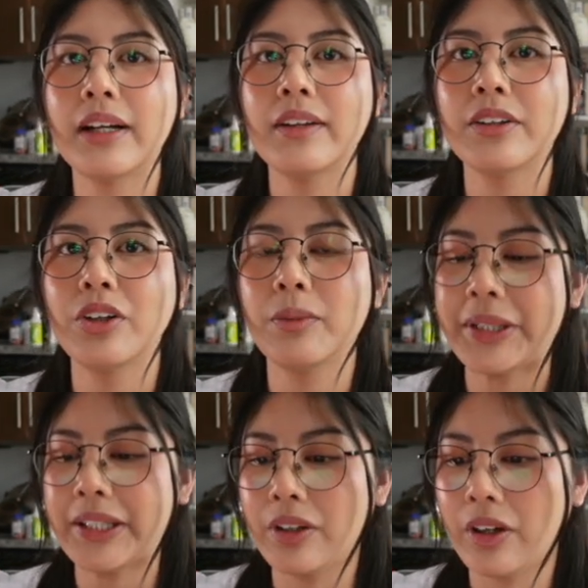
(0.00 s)
a little
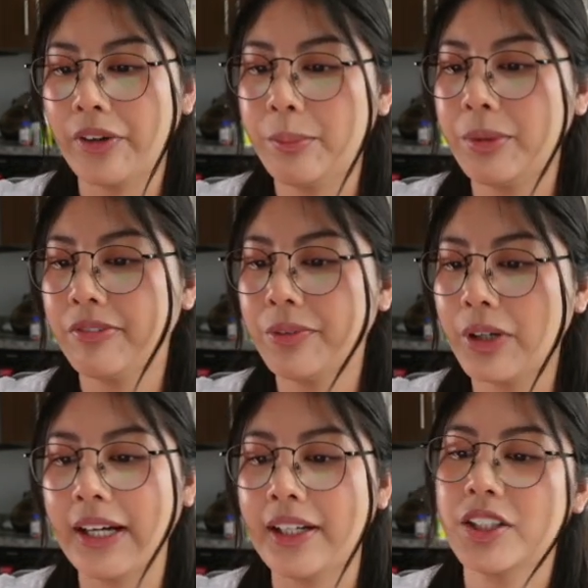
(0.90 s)
bit longer before
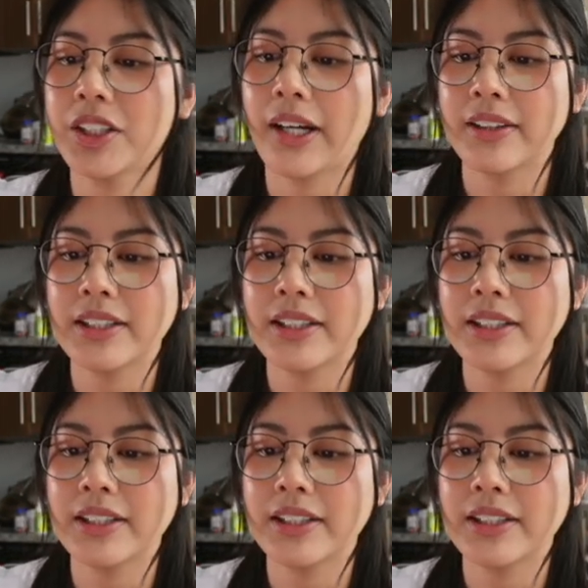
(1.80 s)
I can check